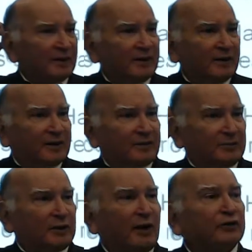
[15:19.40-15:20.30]
So after
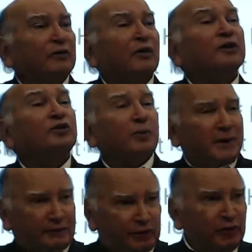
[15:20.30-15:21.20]
all, what is doping? A few
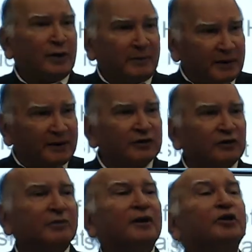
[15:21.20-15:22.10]
chemicals which make you
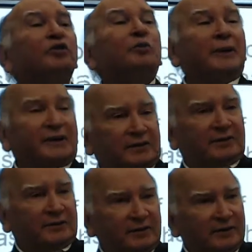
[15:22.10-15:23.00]
do better,
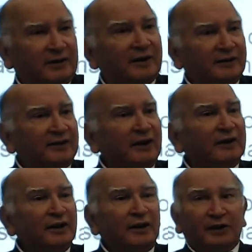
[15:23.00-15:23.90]
right?
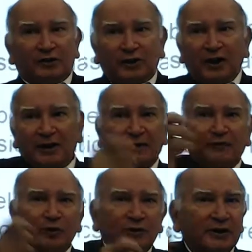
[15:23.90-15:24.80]
So here are a few
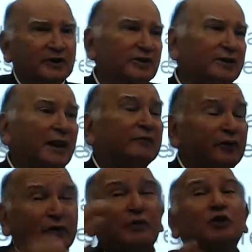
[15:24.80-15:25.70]
injections, and for which
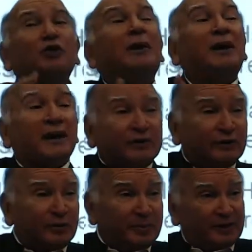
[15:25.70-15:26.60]
you pay lakhs of
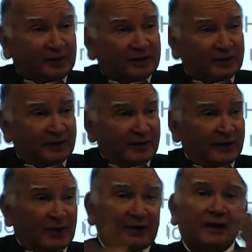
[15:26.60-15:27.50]
rupees, and
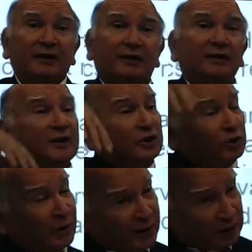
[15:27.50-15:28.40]
you are
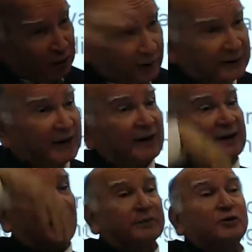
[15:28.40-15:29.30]
acknowledging it helps you
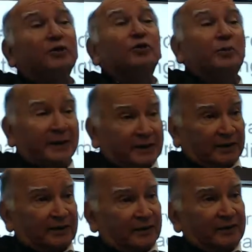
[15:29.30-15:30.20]
do better.
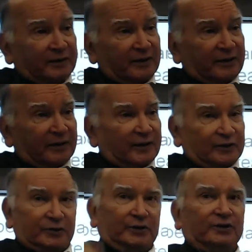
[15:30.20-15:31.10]
So it's
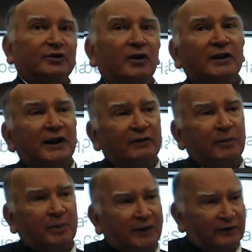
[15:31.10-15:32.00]
not a level playing
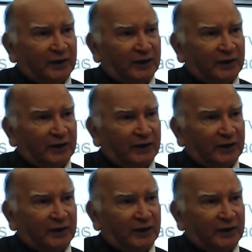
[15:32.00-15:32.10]
field.